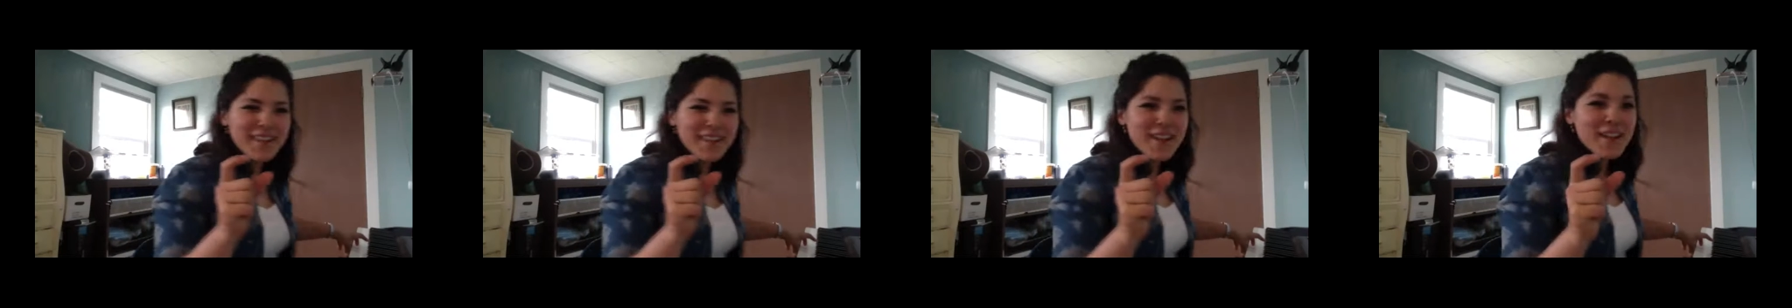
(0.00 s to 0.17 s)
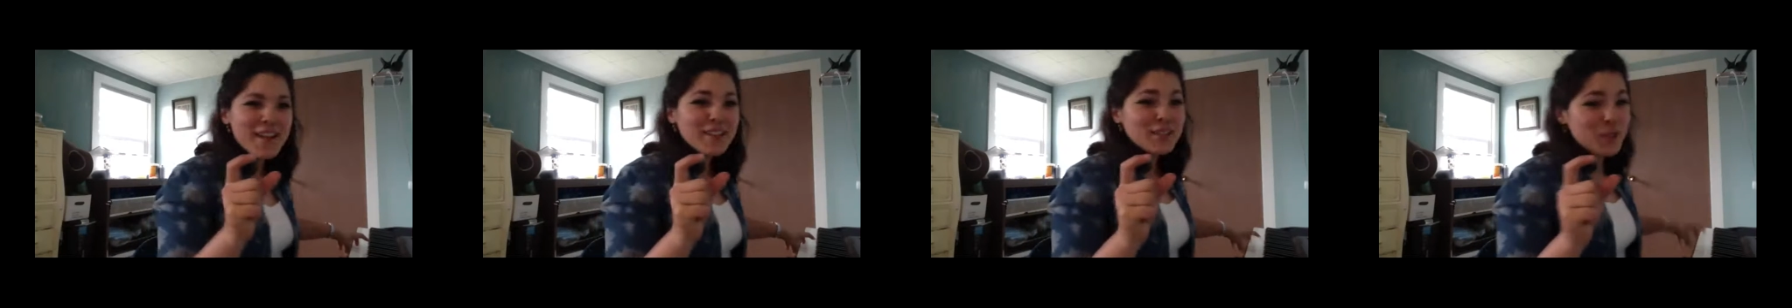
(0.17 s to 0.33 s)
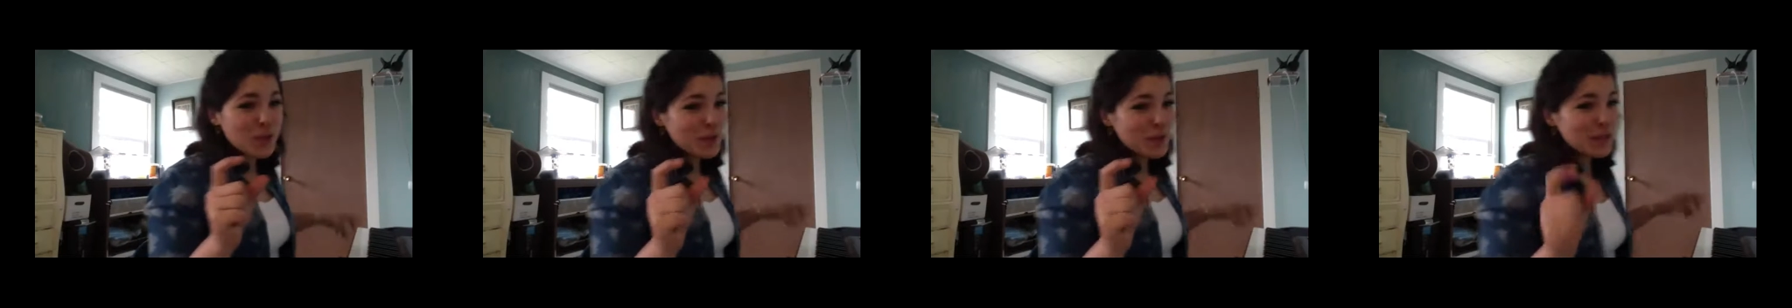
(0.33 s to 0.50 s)

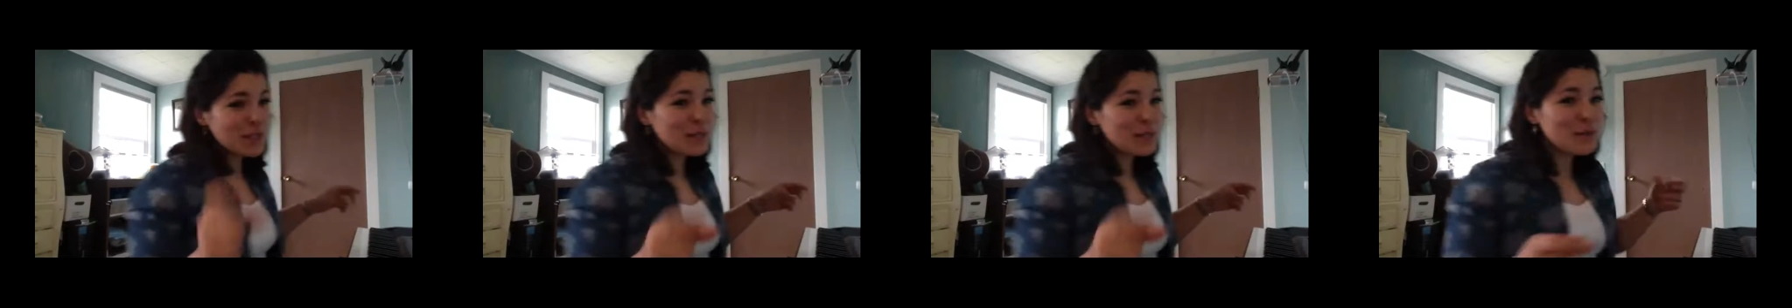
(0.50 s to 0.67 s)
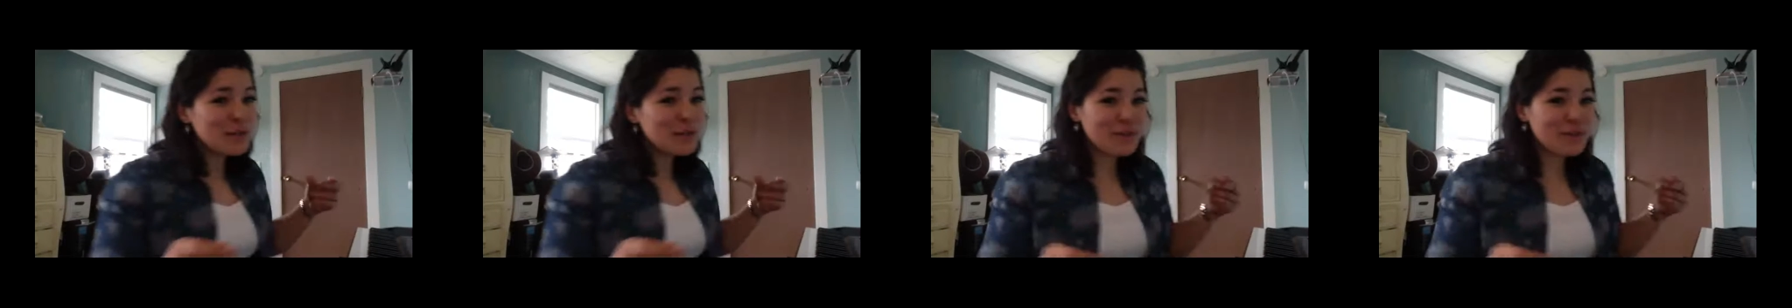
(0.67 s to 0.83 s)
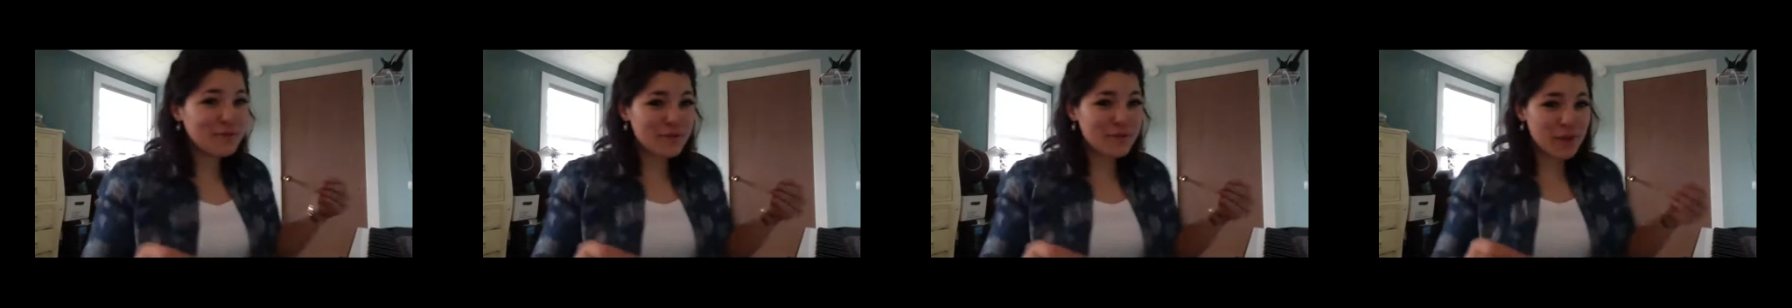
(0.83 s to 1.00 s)
So the thing
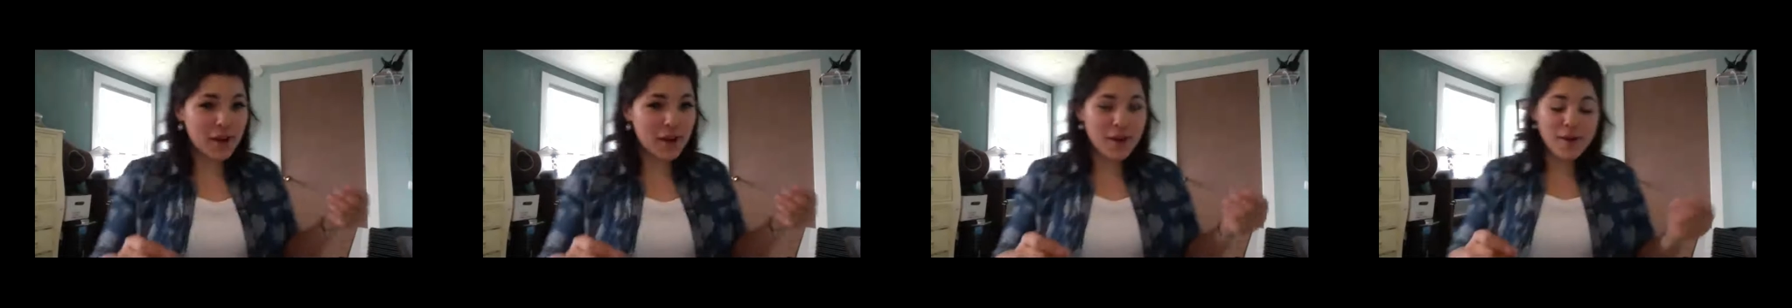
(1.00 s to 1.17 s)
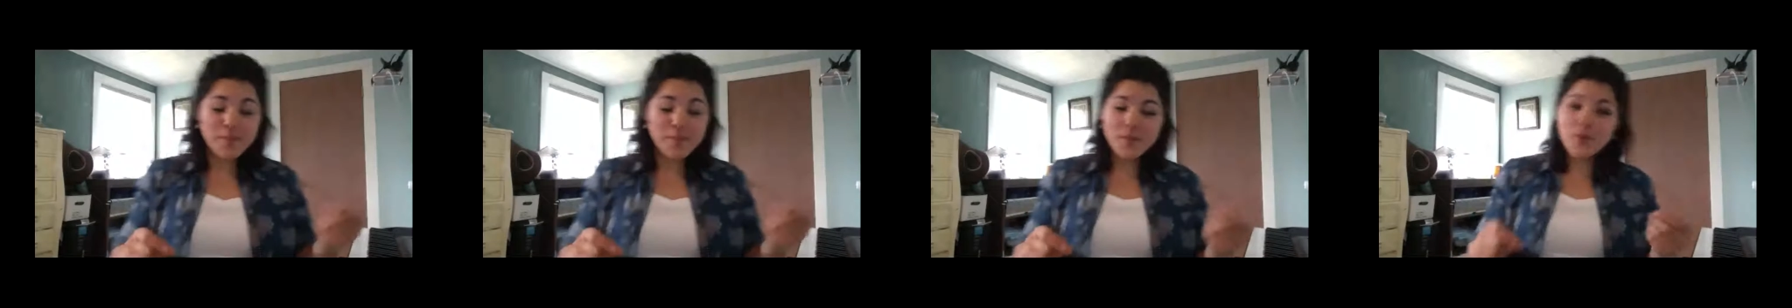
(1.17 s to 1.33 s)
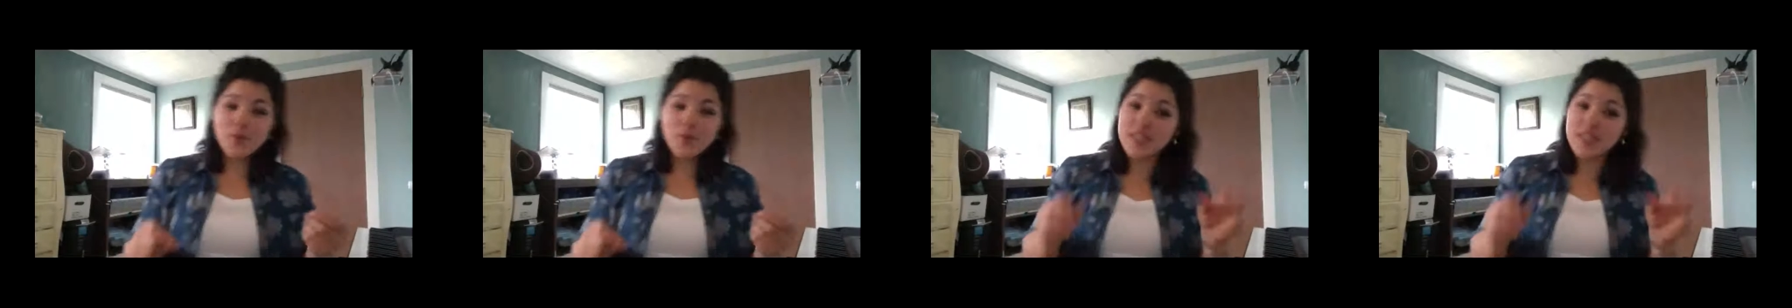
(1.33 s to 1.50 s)
with,
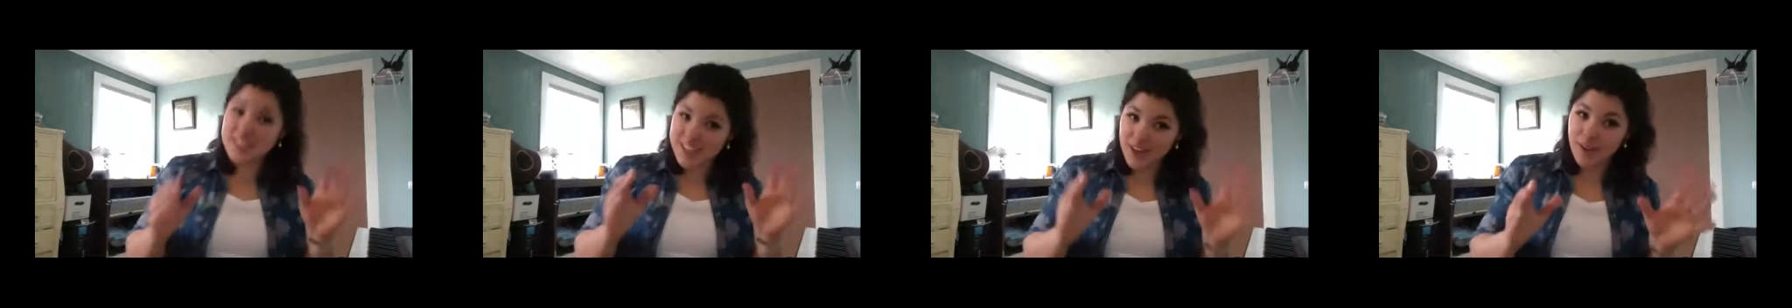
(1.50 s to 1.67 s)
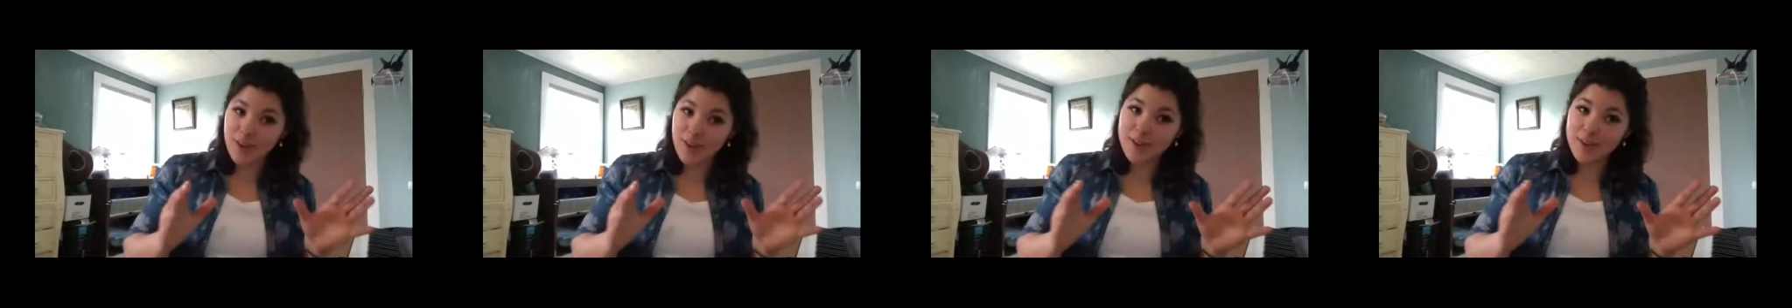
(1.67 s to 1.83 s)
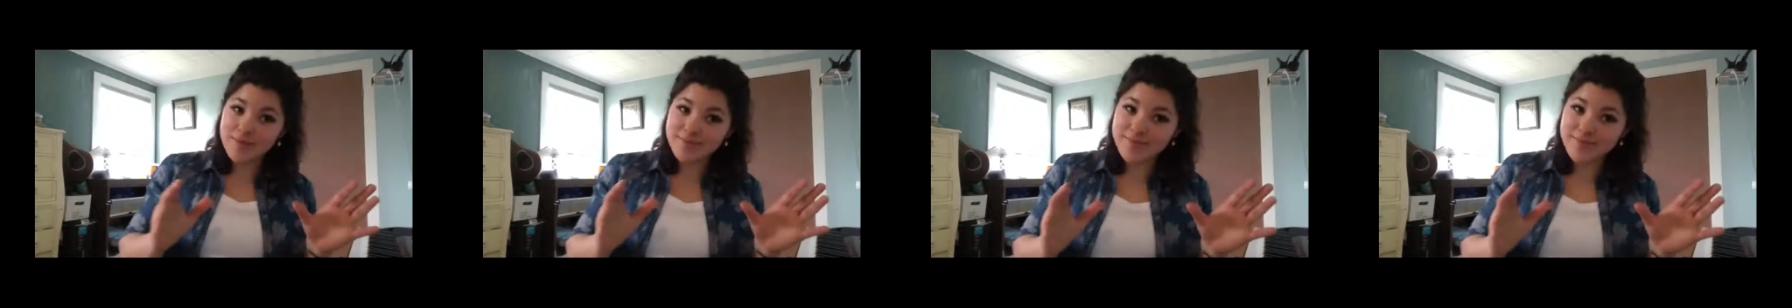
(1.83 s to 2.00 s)
you can
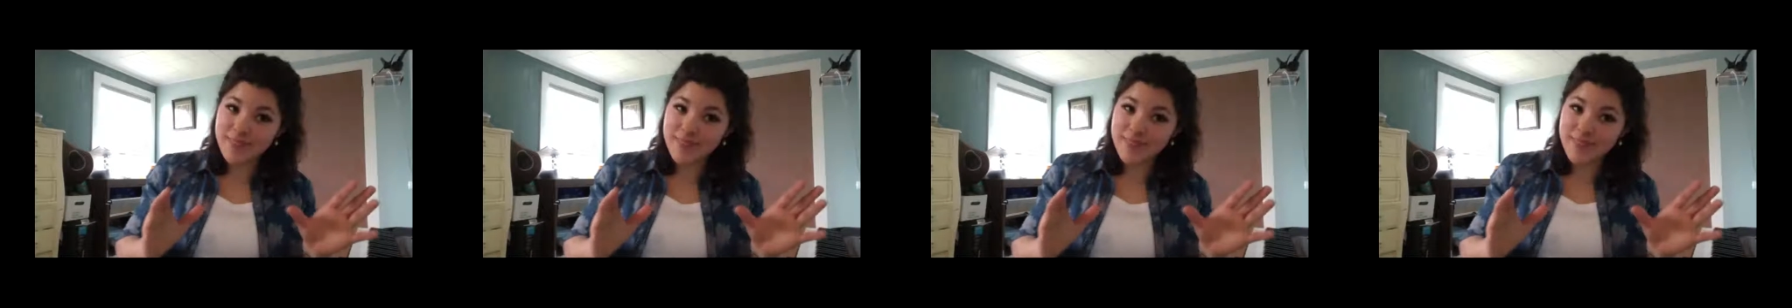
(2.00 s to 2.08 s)
tell